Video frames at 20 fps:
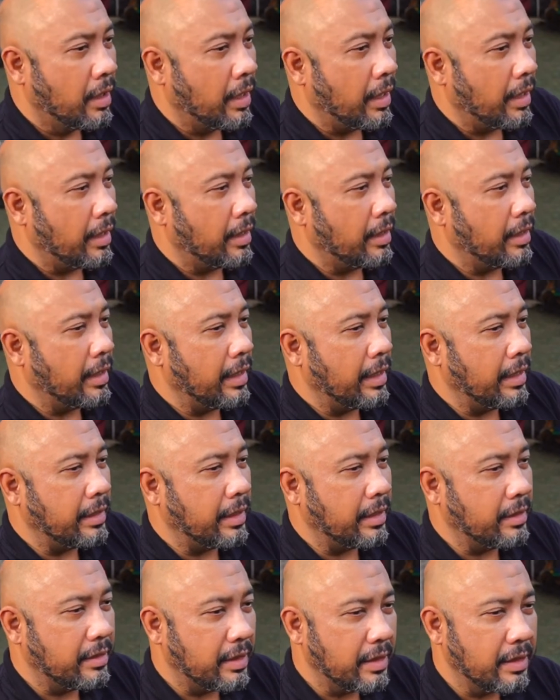and
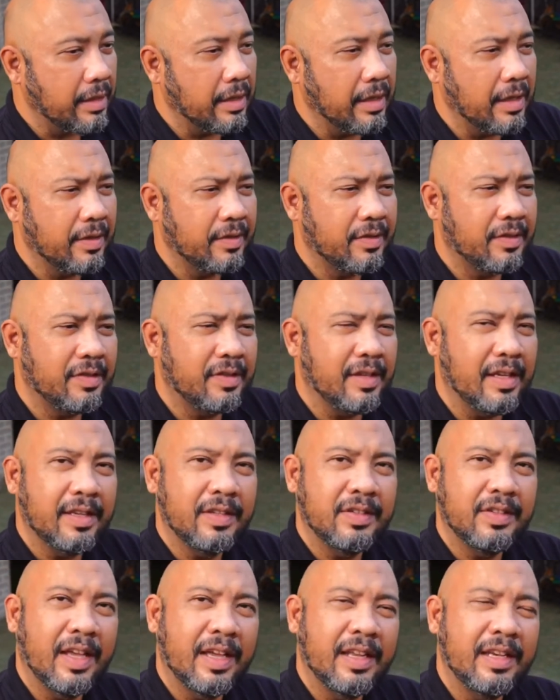I think it's
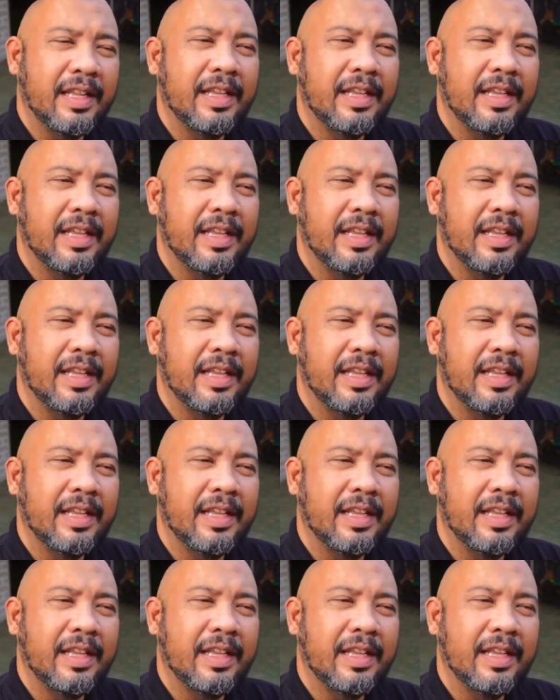an